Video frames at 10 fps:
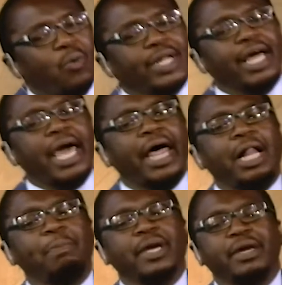will
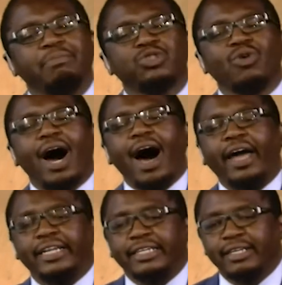help him to
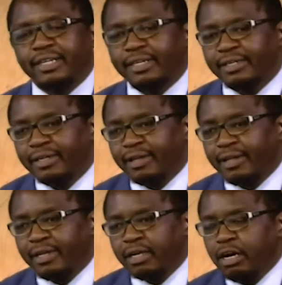hide.
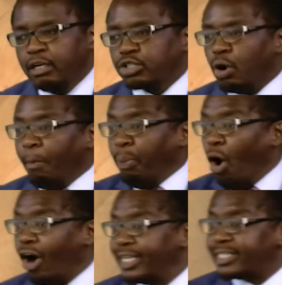So
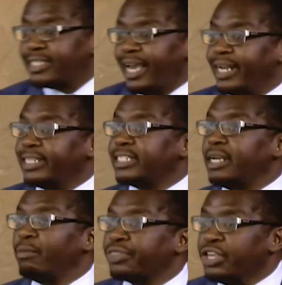Paul is telling
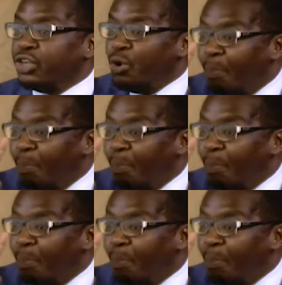Timothy, you